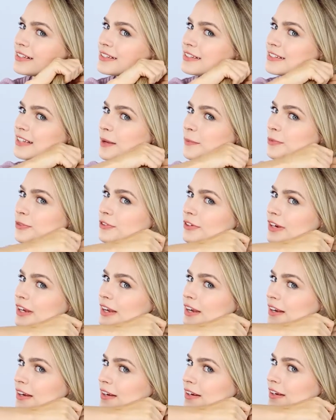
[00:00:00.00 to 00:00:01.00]
Step
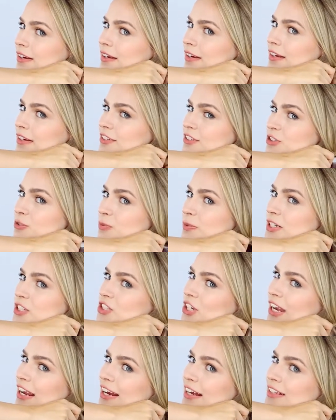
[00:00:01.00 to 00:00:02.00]
3,
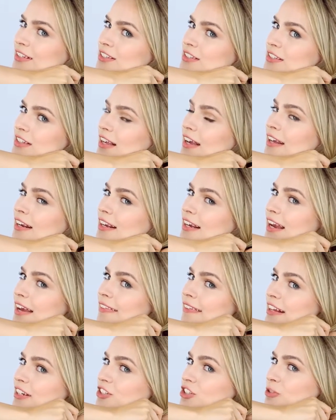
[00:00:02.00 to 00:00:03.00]
switch hands. And
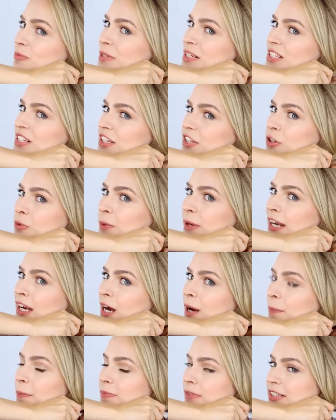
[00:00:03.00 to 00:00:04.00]
again, that just means that you
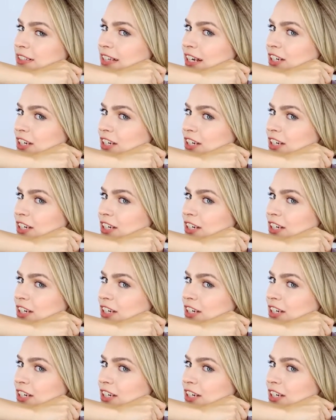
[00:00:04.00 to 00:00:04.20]
pick up the